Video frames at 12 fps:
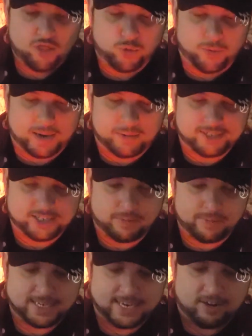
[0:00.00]
The rain was
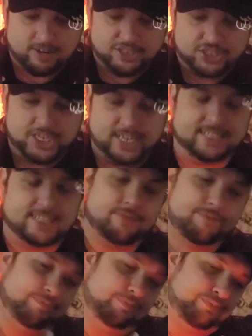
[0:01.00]
coming down in sheets.
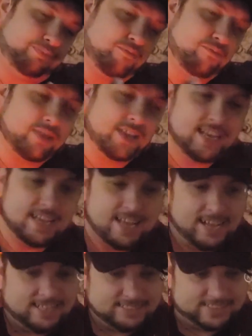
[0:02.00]

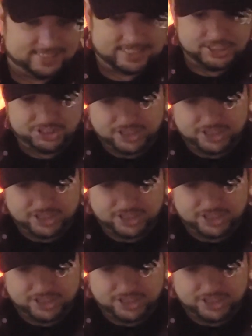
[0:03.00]
Since his